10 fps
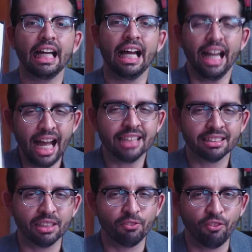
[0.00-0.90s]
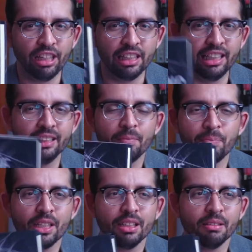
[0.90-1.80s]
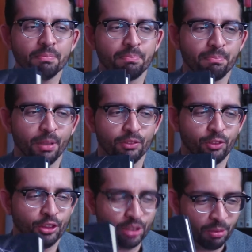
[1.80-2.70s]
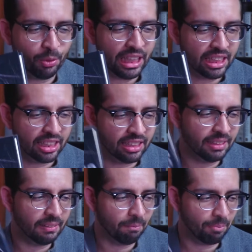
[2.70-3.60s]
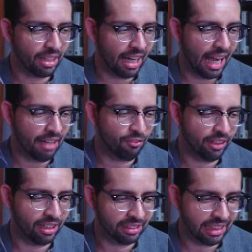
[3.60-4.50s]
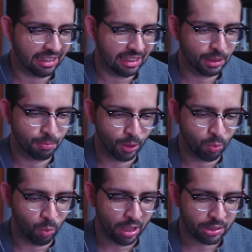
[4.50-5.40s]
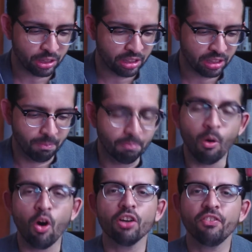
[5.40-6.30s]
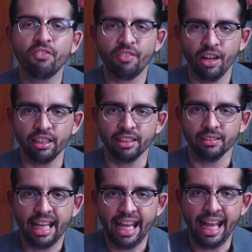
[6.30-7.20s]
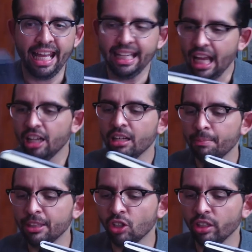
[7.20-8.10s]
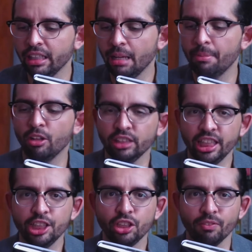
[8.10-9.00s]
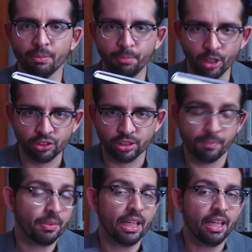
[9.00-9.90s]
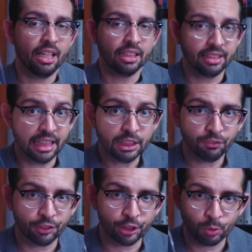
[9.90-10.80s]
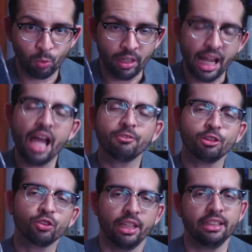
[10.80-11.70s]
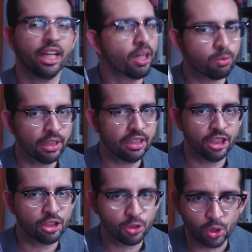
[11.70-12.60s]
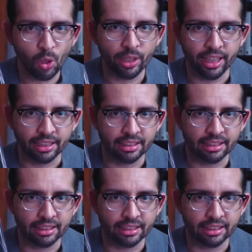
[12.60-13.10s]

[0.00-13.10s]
It has that feeling, but for some reason I felt that this book was more fun. And I'm gonna be talking about each of the books. This first one, I have to say that I really enjoy it.